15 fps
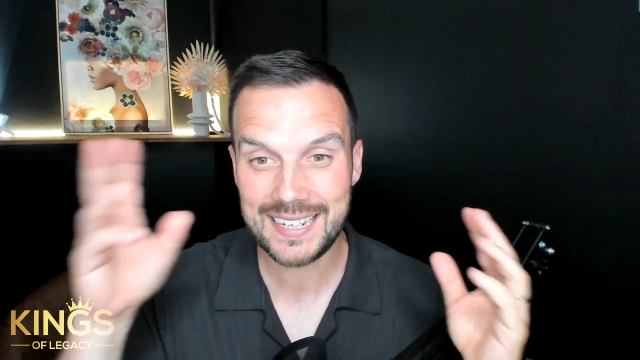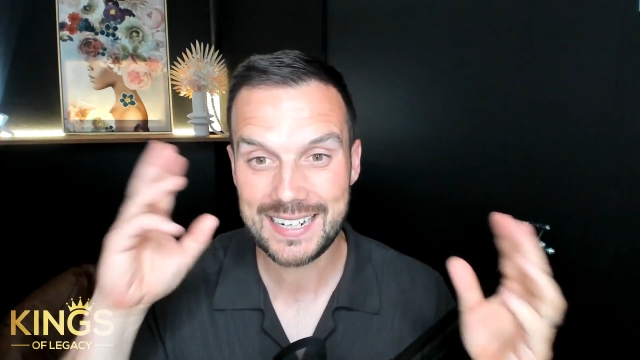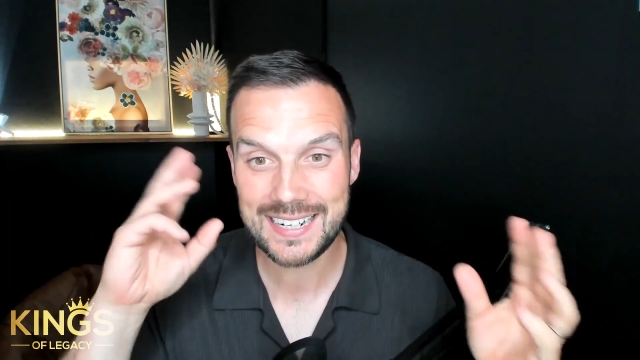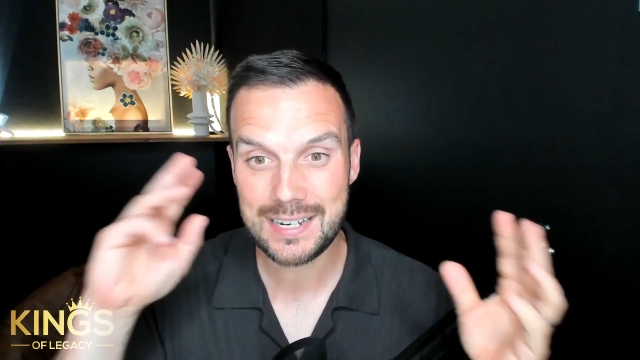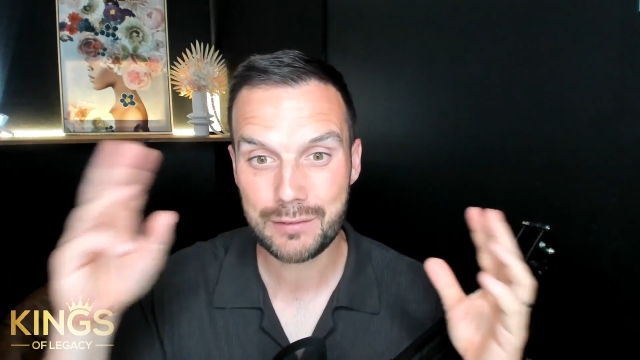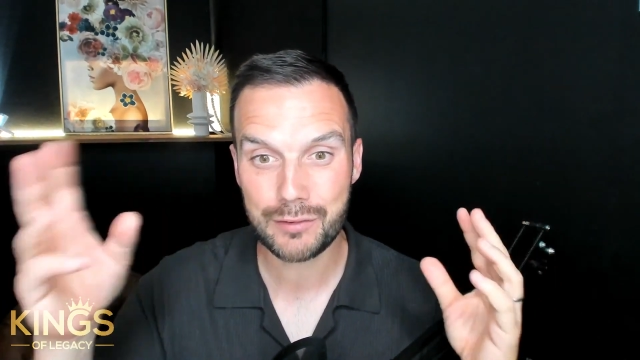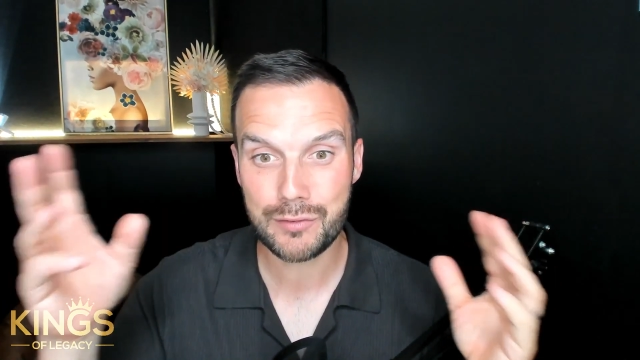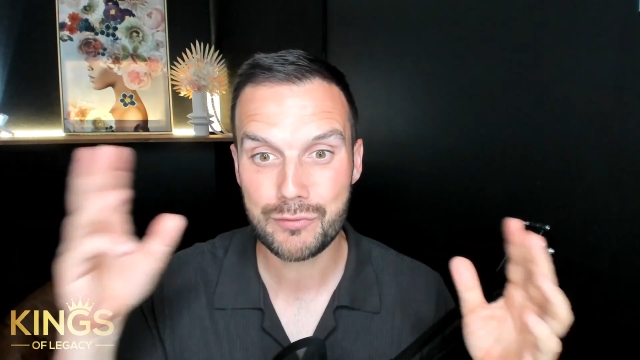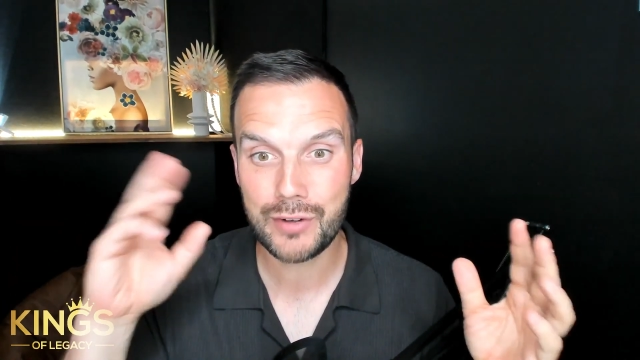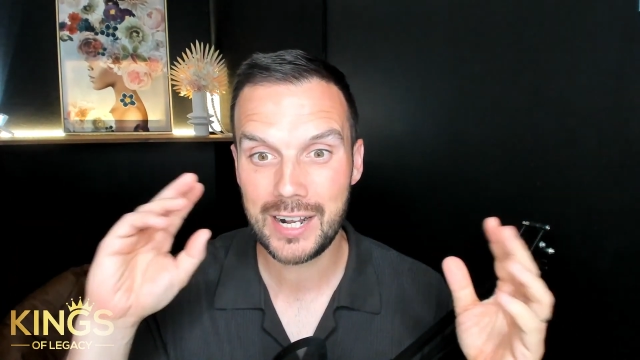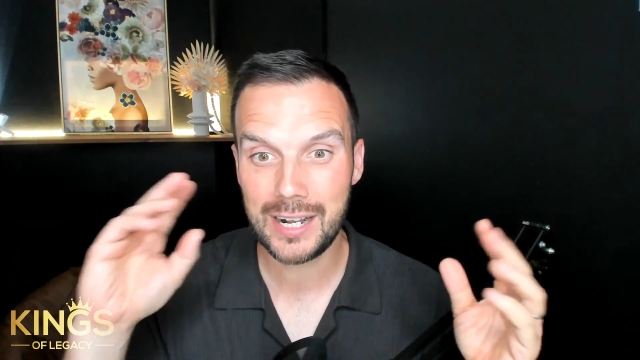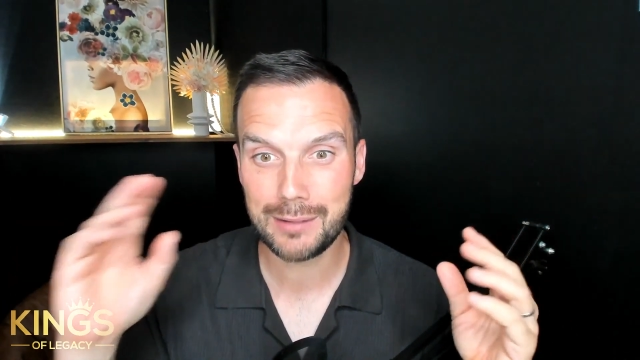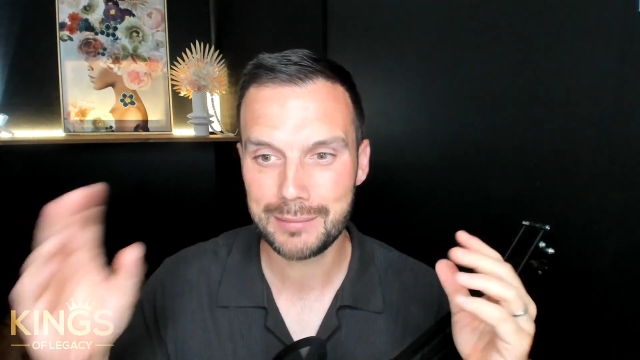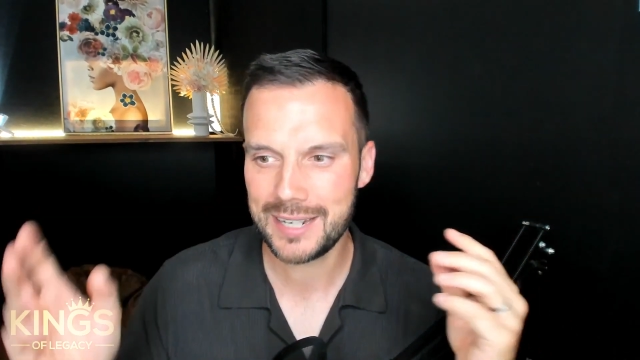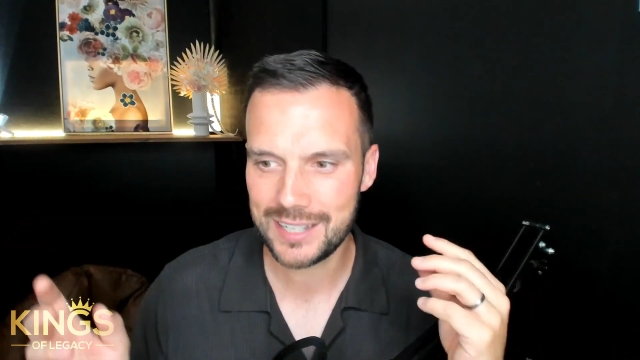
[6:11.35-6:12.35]
in a different
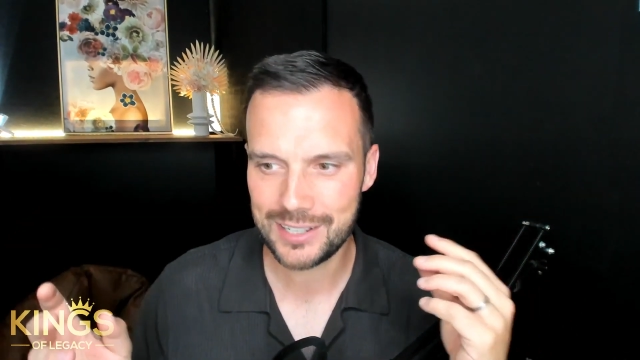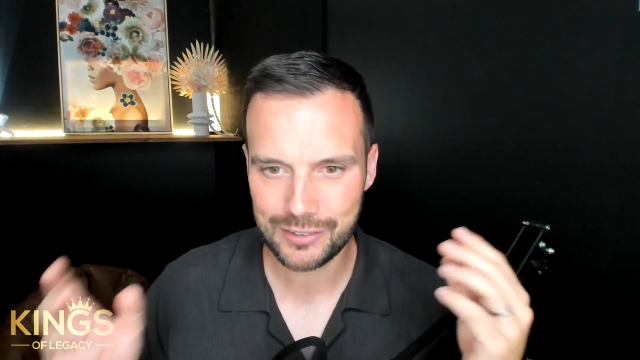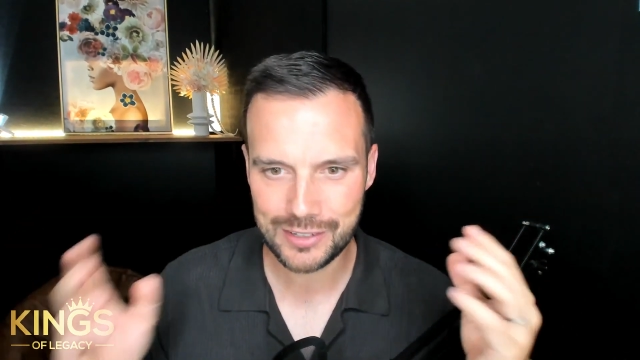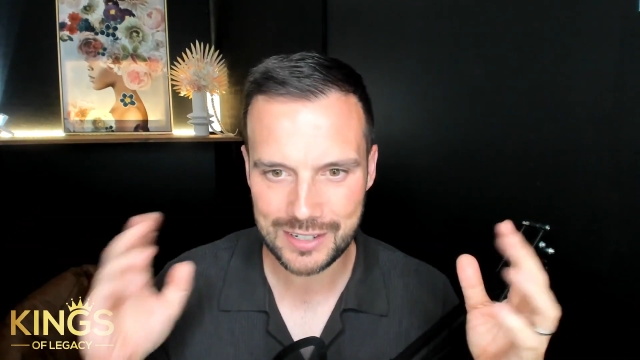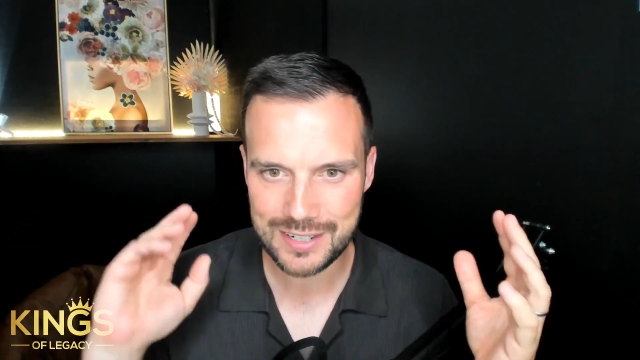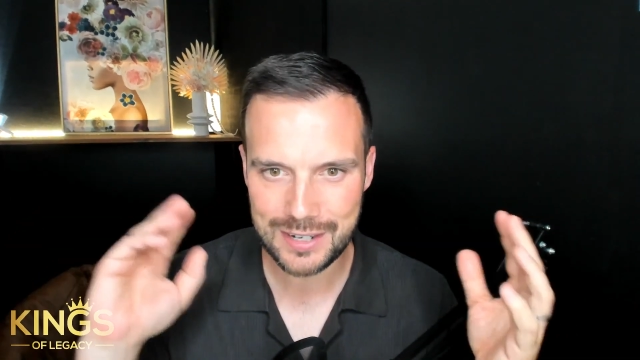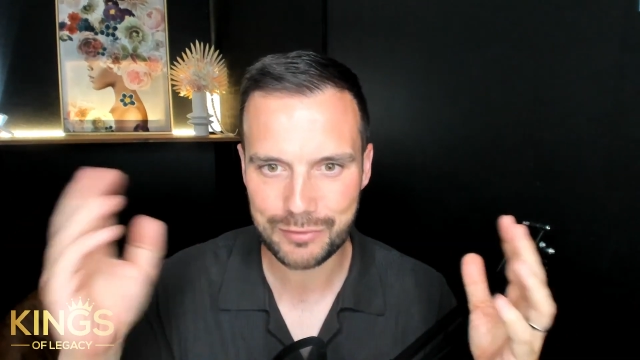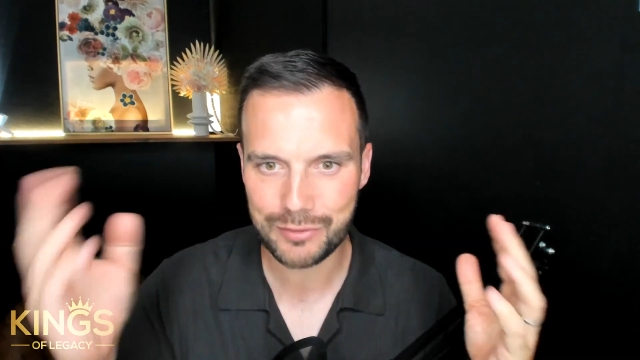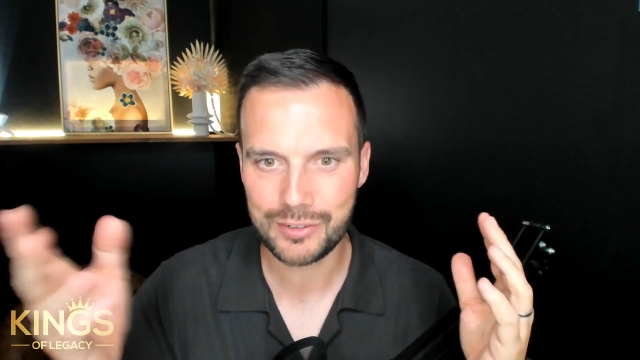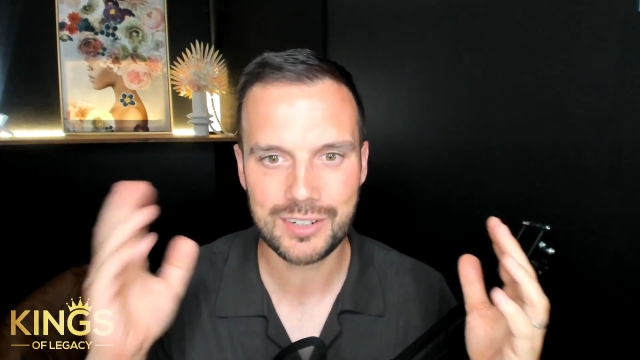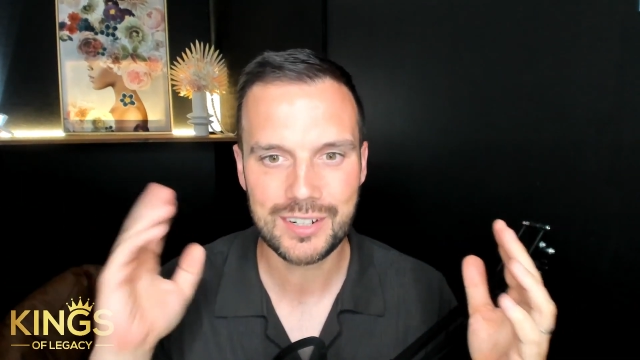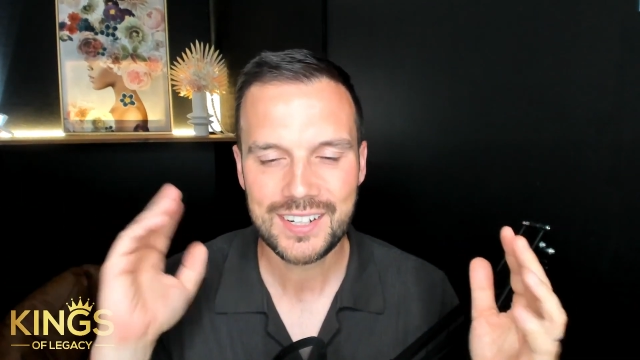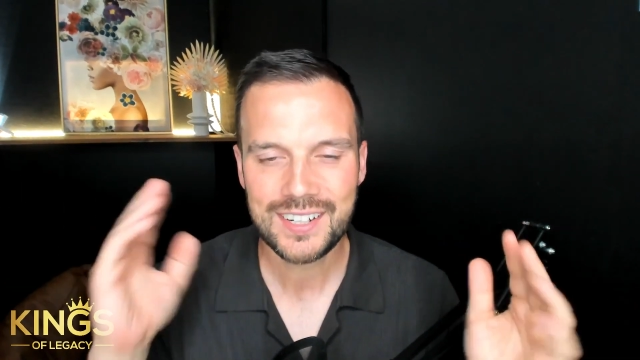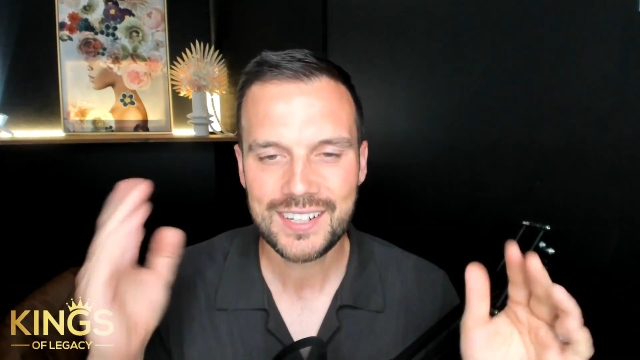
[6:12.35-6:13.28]
realm, like you're in a different